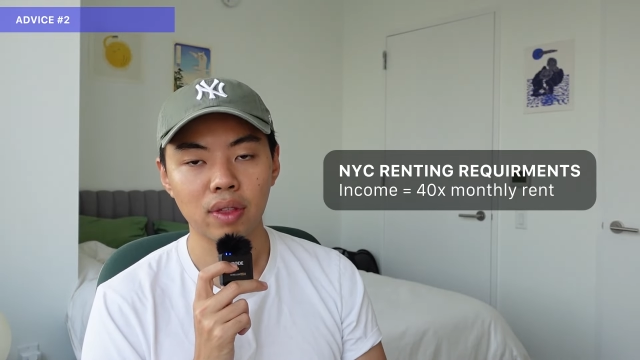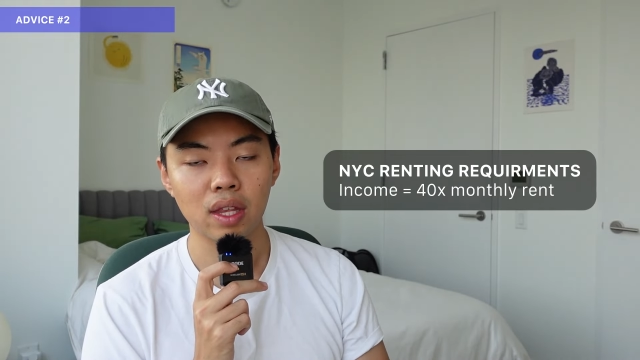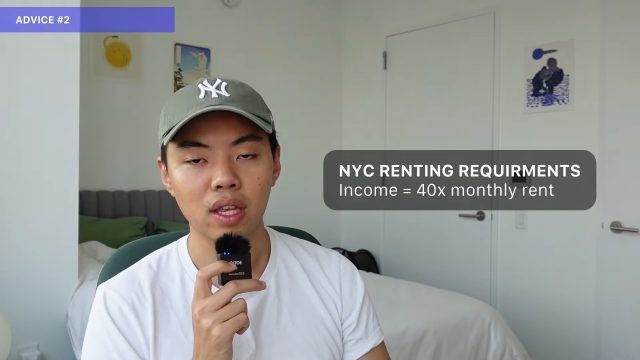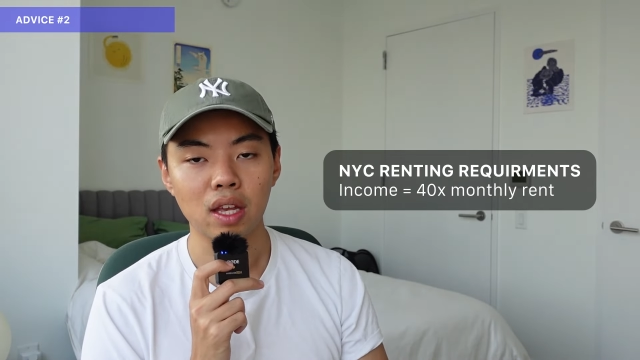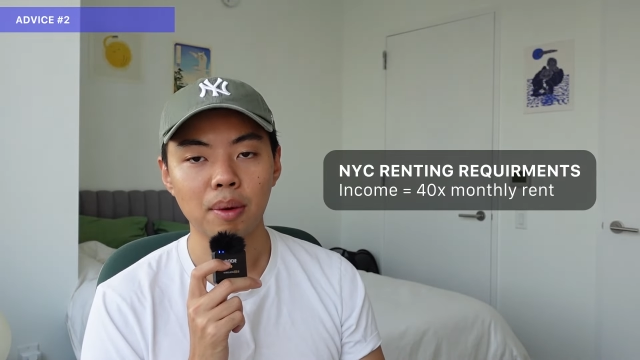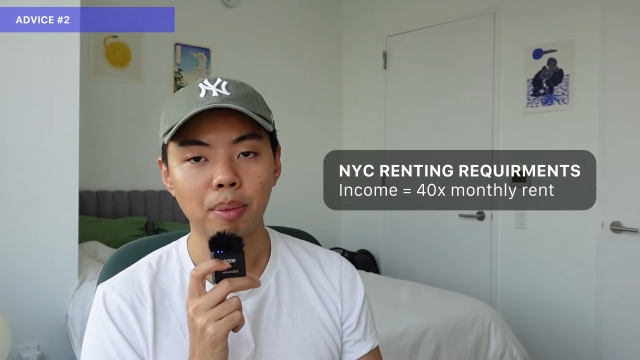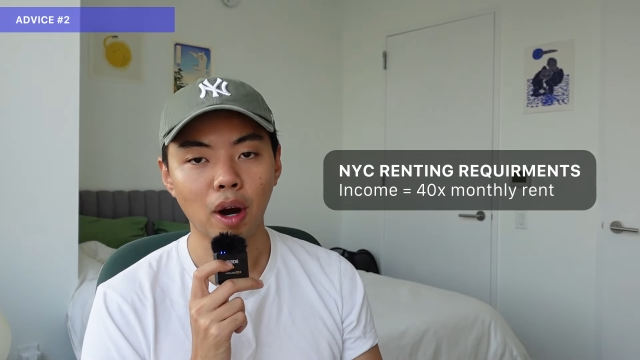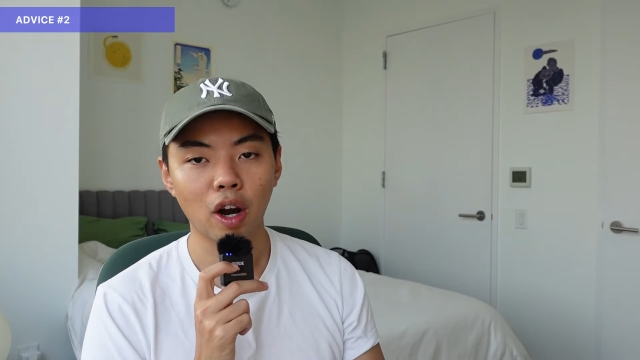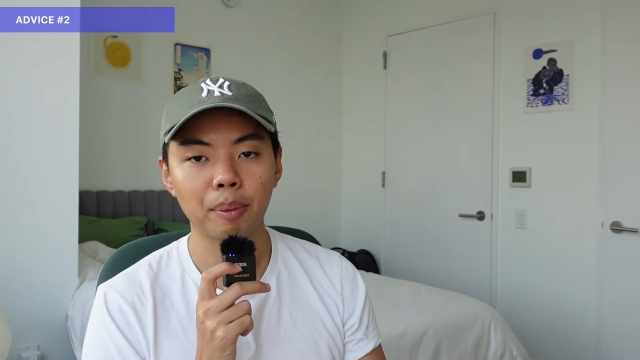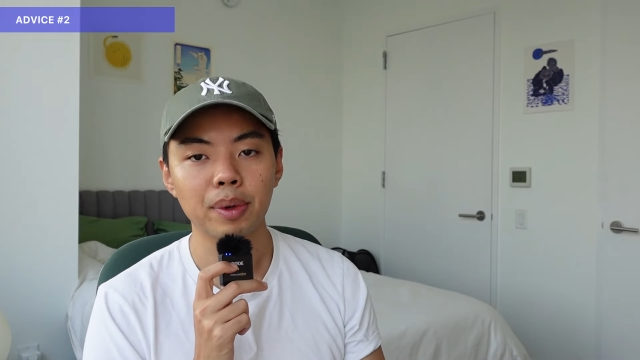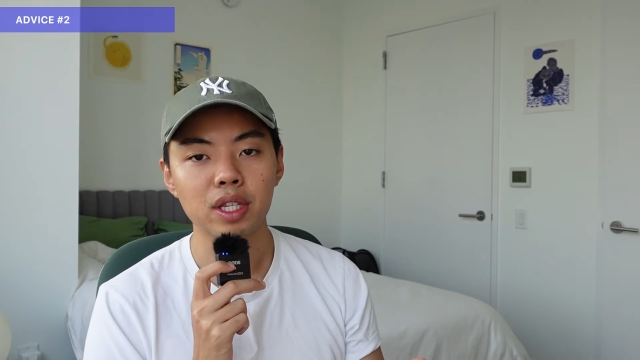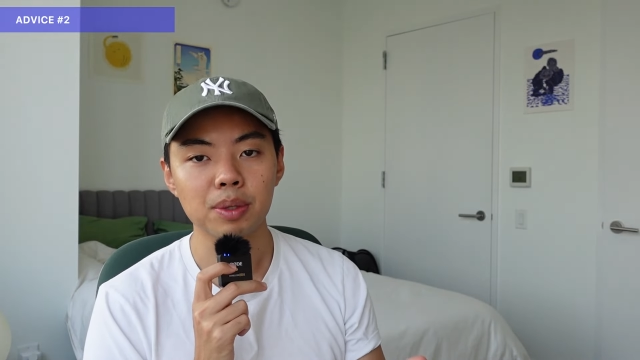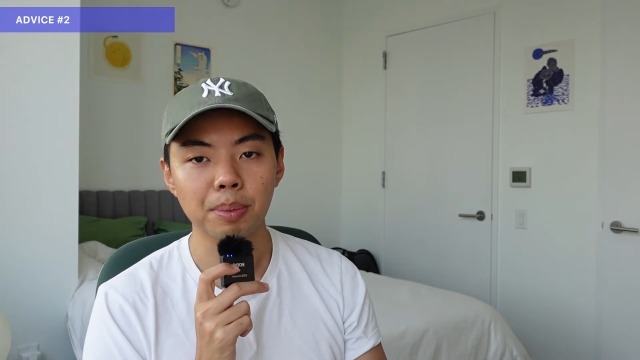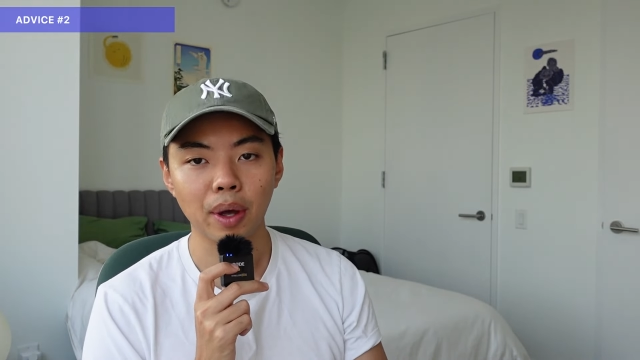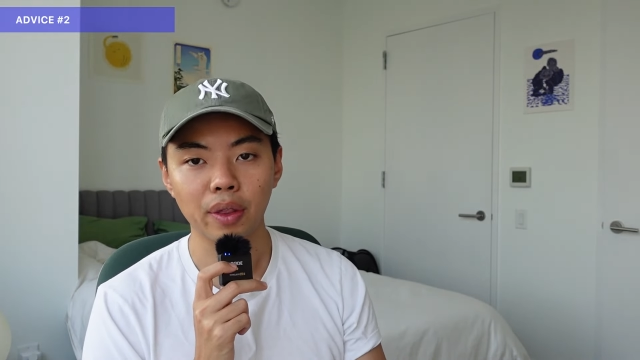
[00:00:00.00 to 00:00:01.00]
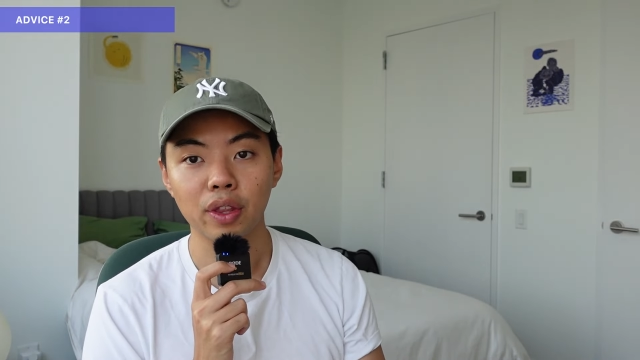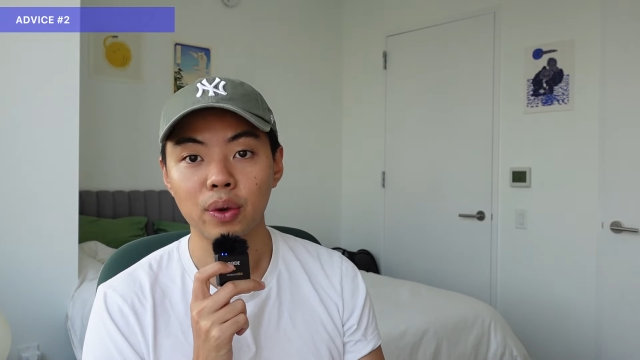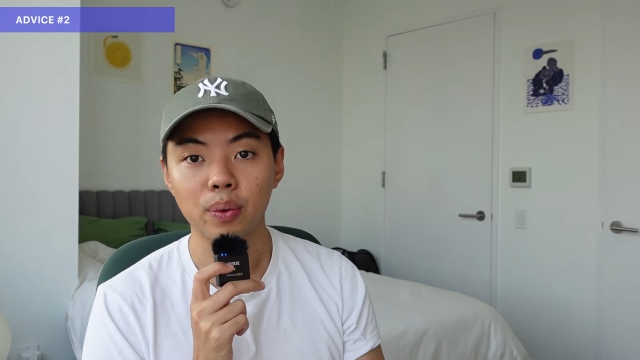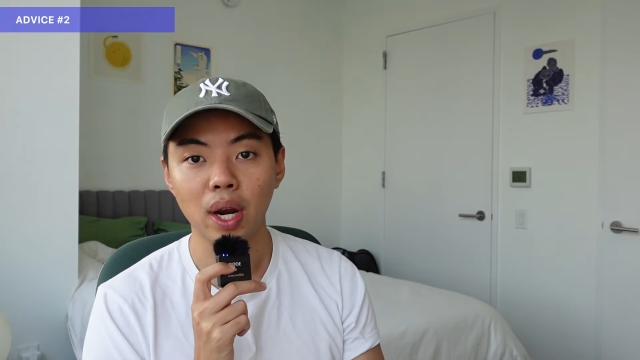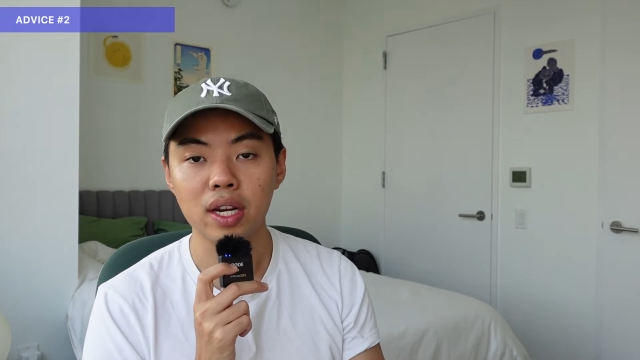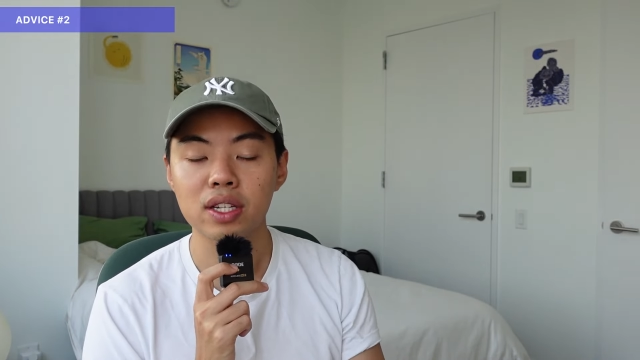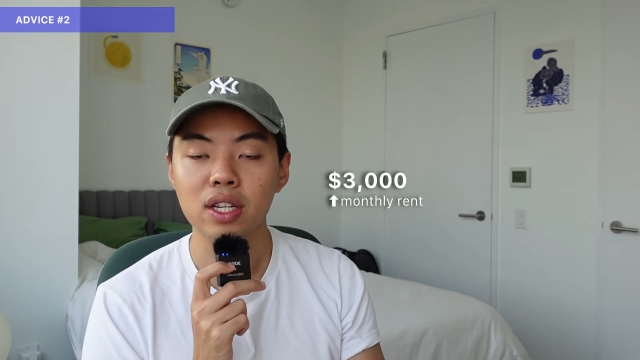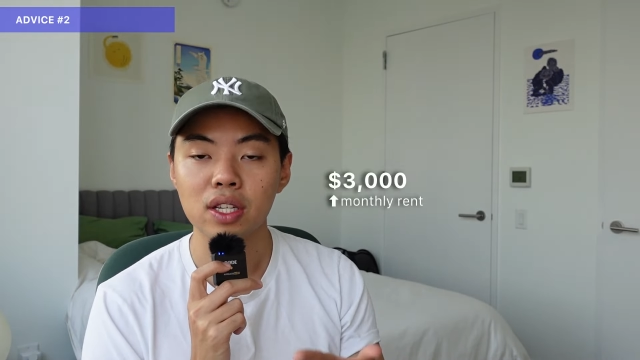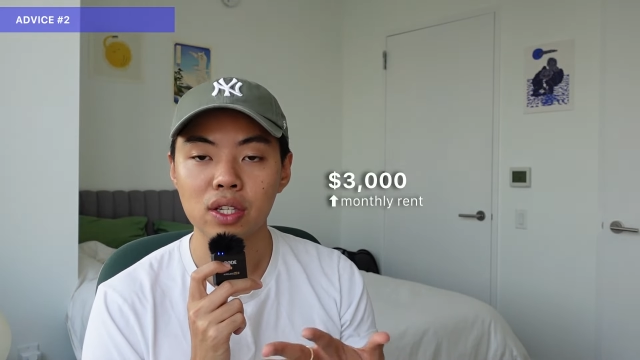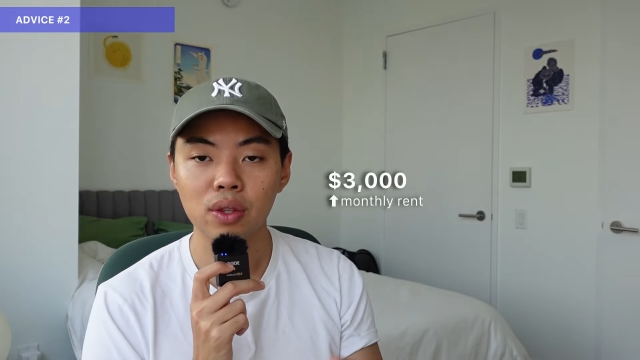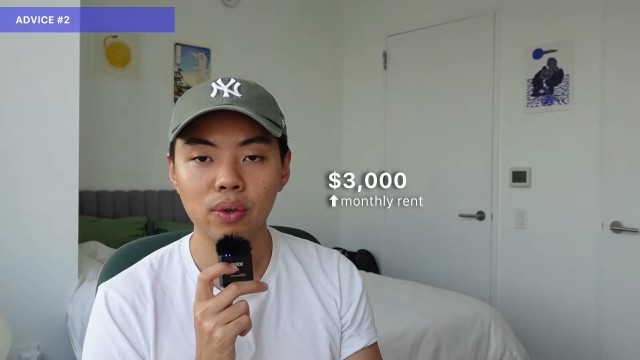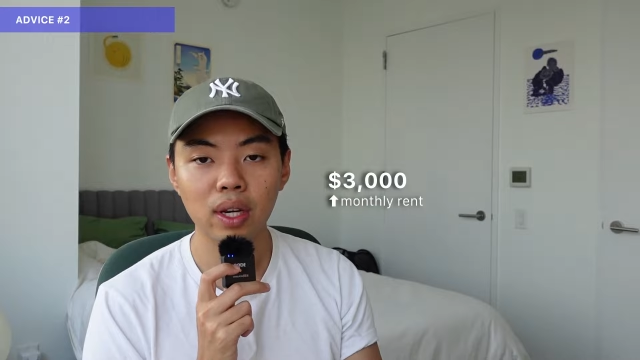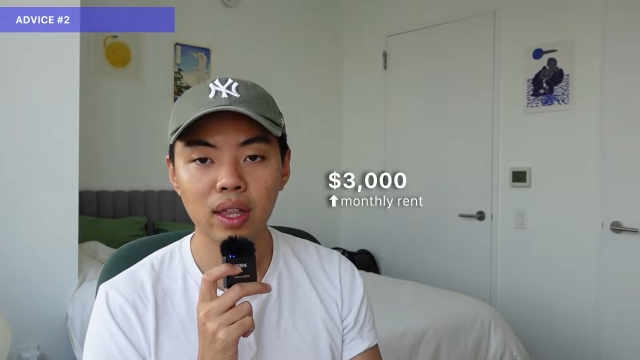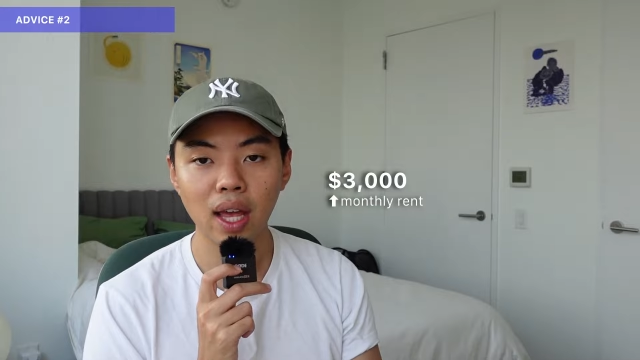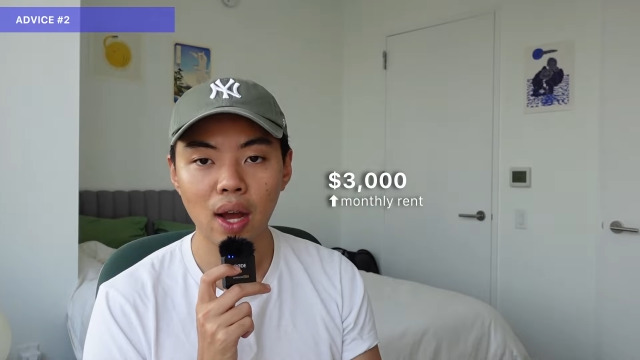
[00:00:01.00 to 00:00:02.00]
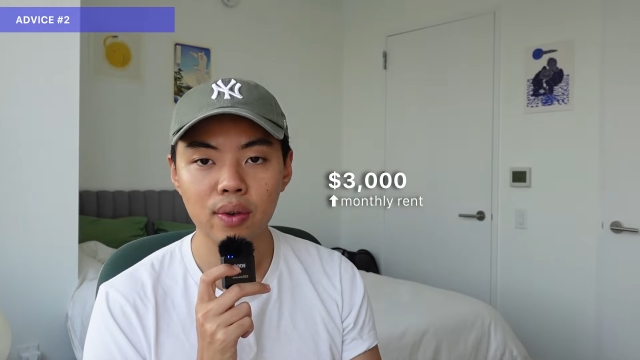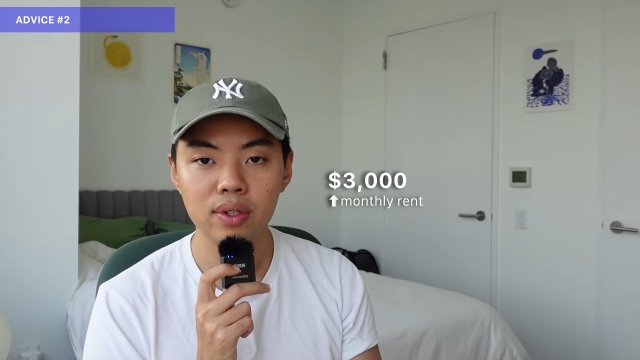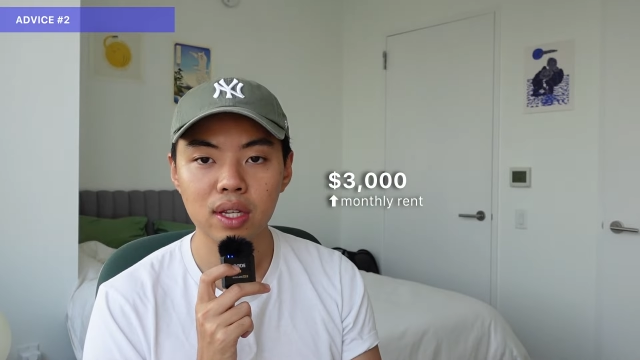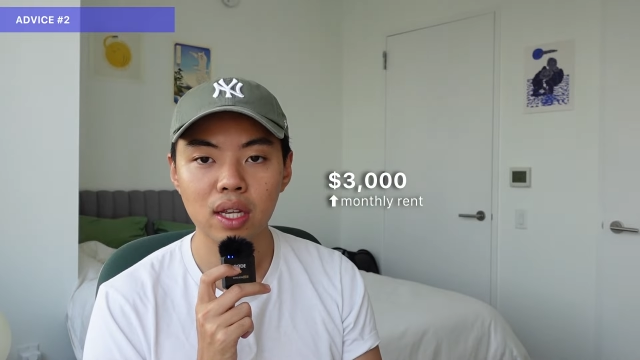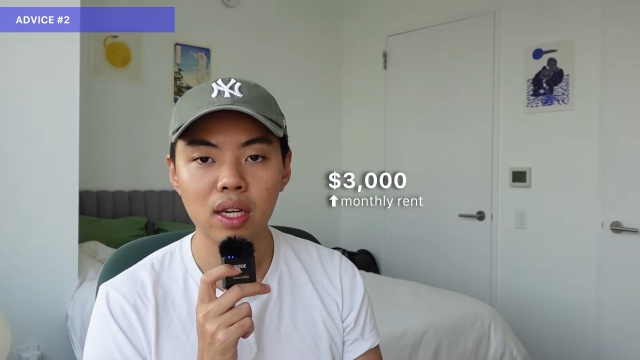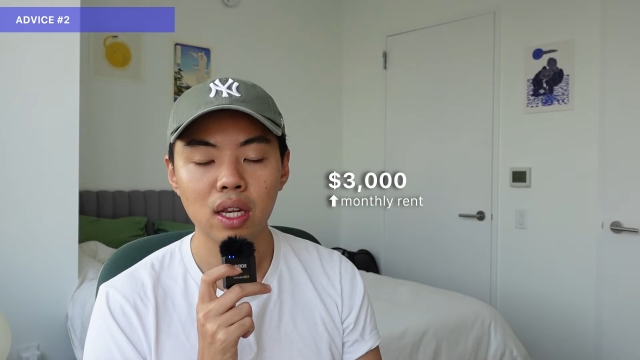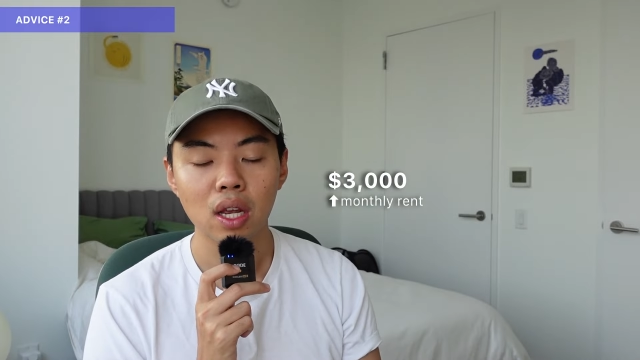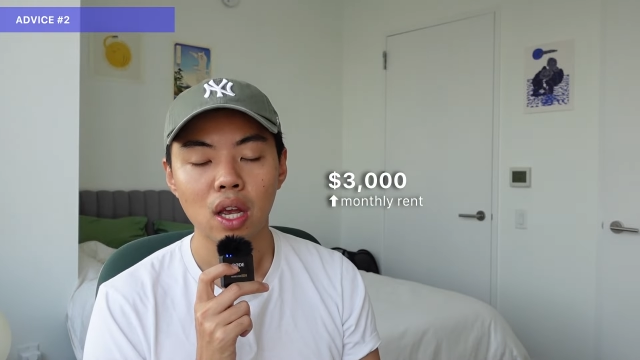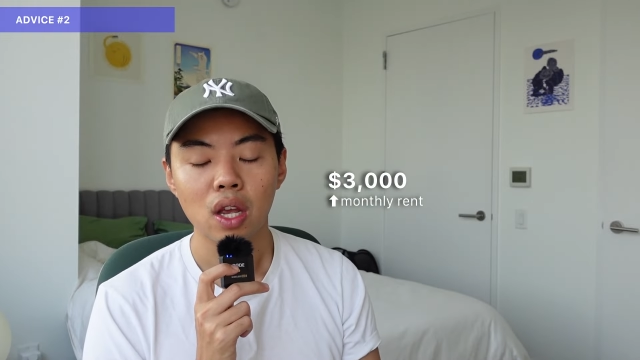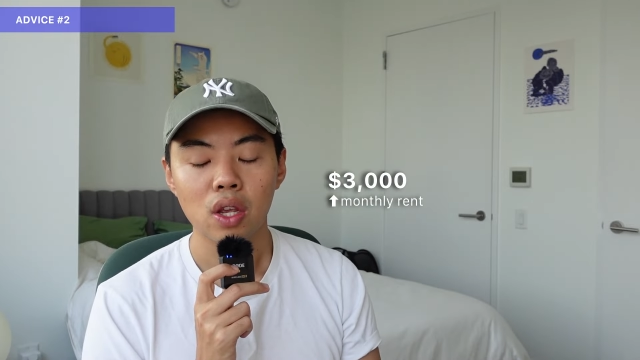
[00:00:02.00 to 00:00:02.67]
the apartment's monthly rent is $3,000,